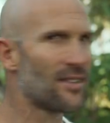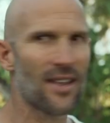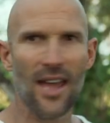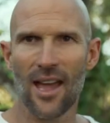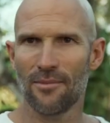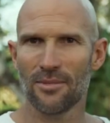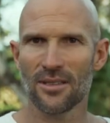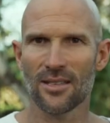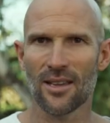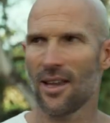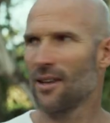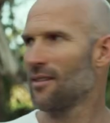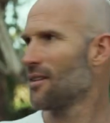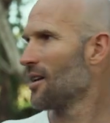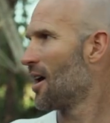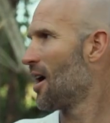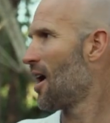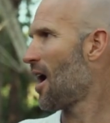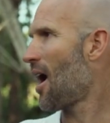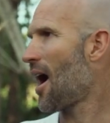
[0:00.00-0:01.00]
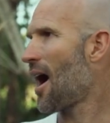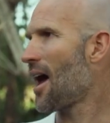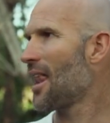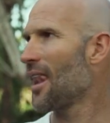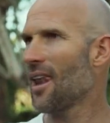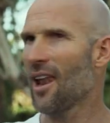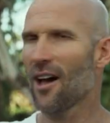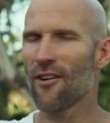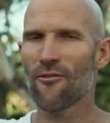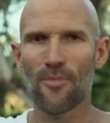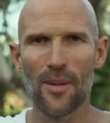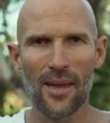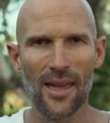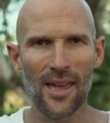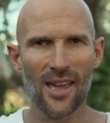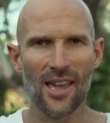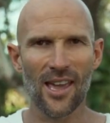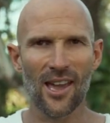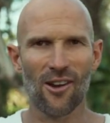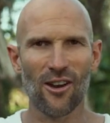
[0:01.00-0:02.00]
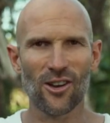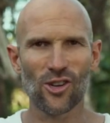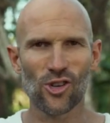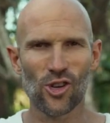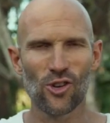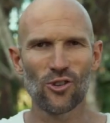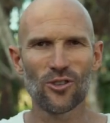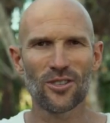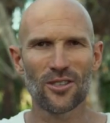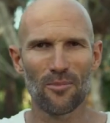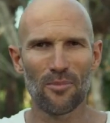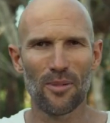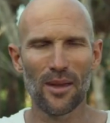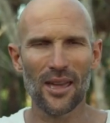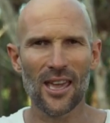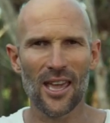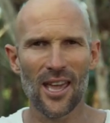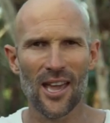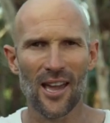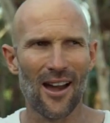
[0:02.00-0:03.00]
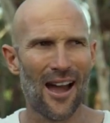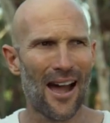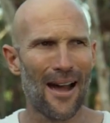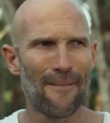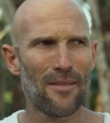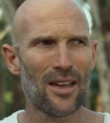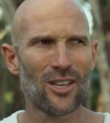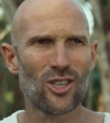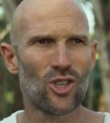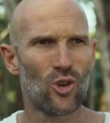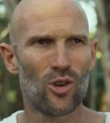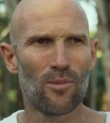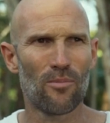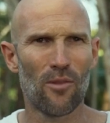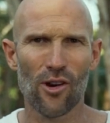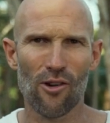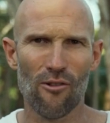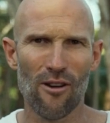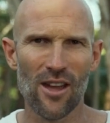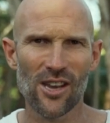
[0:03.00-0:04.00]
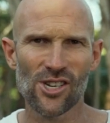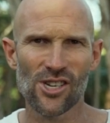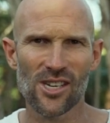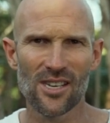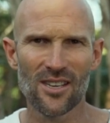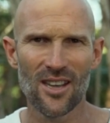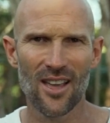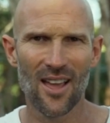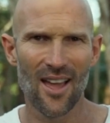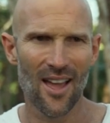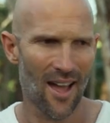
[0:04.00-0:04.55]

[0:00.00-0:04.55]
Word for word: damn sake. I love being here. I choose to be here. I'm not doing moderation.